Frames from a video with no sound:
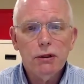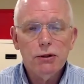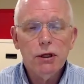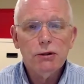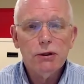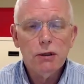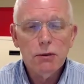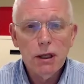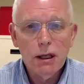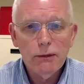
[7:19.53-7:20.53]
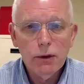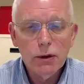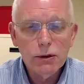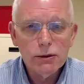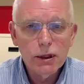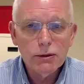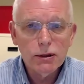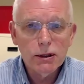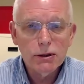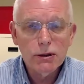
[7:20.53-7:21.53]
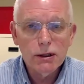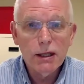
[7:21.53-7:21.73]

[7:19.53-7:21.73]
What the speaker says: judge that behavior or assess it is